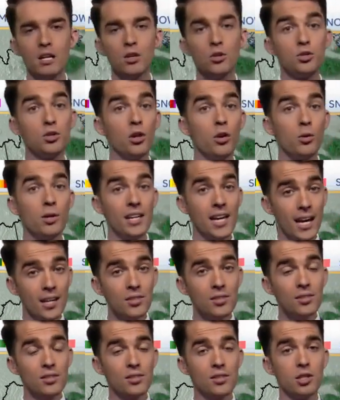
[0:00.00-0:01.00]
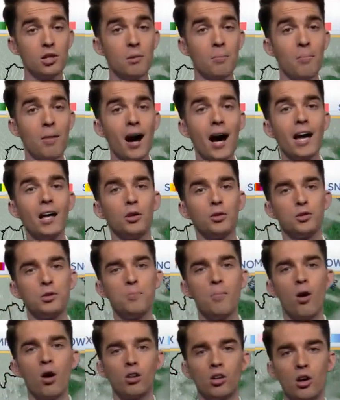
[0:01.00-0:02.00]
So yes, it's still mild
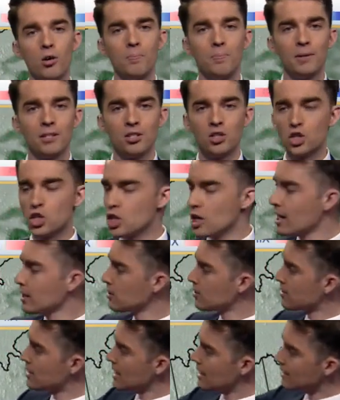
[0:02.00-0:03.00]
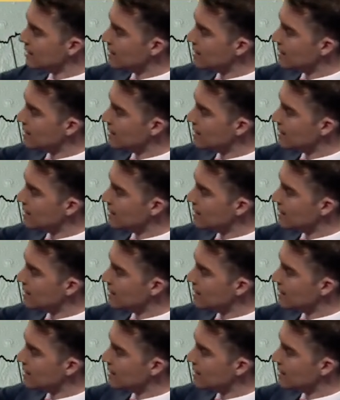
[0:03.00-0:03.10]
tomorrow, but just in